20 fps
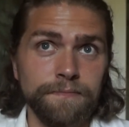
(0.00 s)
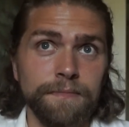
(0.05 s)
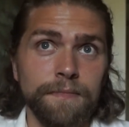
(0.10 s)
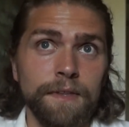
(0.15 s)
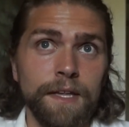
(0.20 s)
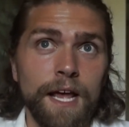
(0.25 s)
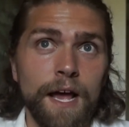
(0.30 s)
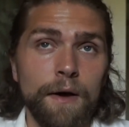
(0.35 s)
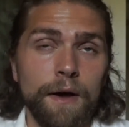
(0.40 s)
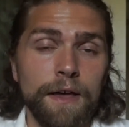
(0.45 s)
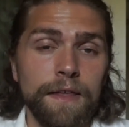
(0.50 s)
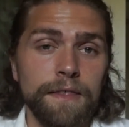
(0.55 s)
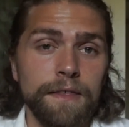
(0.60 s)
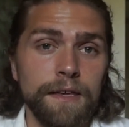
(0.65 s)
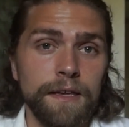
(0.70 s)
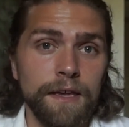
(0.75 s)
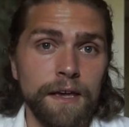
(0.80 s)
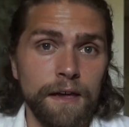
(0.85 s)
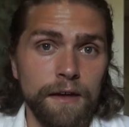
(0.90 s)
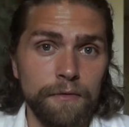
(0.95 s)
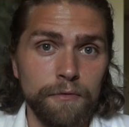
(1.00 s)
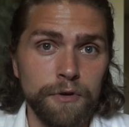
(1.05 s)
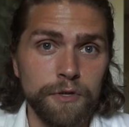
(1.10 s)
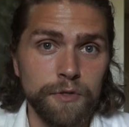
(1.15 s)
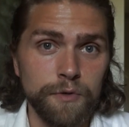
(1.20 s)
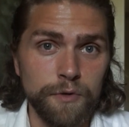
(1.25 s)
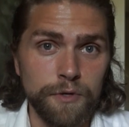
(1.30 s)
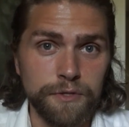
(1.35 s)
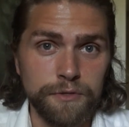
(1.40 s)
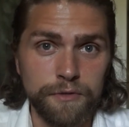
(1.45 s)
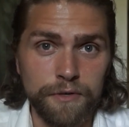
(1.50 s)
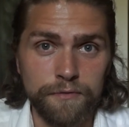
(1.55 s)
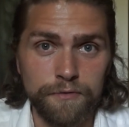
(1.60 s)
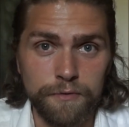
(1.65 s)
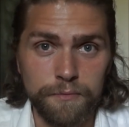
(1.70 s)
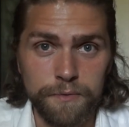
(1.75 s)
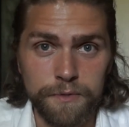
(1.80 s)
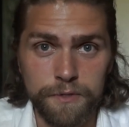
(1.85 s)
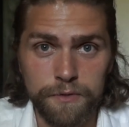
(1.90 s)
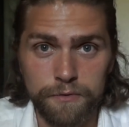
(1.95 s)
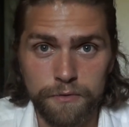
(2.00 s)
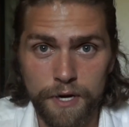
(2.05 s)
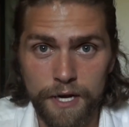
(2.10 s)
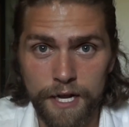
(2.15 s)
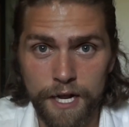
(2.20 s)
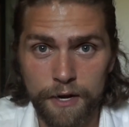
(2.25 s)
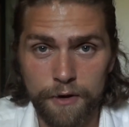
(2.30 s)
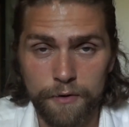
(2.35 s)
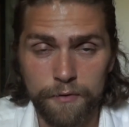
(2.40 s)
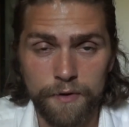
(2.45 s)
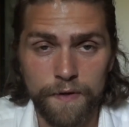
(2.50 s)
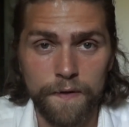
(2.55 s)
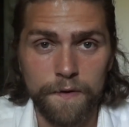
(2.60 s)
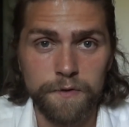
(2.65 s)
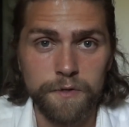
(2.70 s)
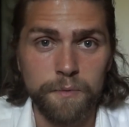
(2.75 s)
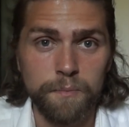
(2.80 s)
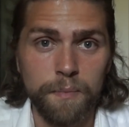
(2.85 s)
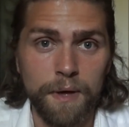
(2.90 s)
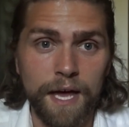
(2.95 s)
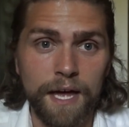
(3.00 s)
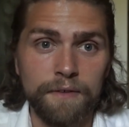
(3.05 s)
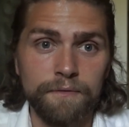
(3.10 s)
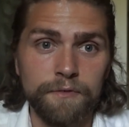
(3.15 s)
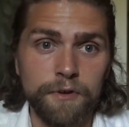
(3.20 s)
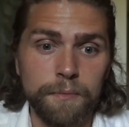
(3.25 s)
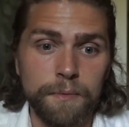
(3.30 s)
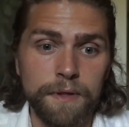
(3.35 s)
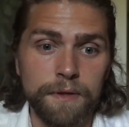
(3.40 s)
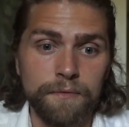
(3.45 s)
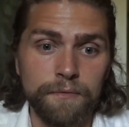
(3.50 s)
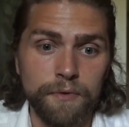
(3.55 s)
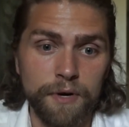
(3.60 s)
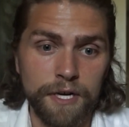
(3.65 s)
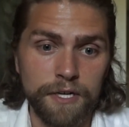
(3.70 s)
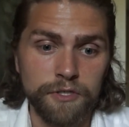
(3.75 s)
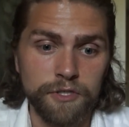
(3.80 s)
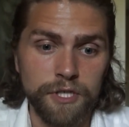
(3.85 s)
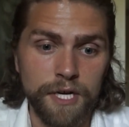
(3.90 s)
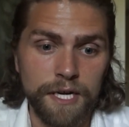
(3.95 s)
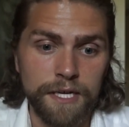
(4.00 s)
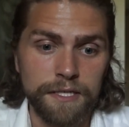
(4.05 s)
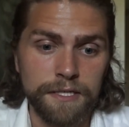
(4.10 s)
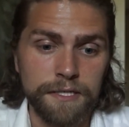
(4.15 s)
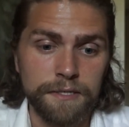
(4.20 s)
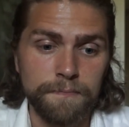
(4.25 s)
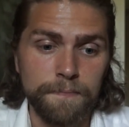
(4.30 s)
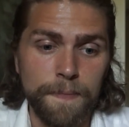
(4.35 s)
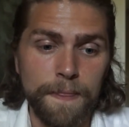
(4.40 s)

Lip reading: Now, I think every Toy Story film is great. I don't think there's a bad film in the franchise.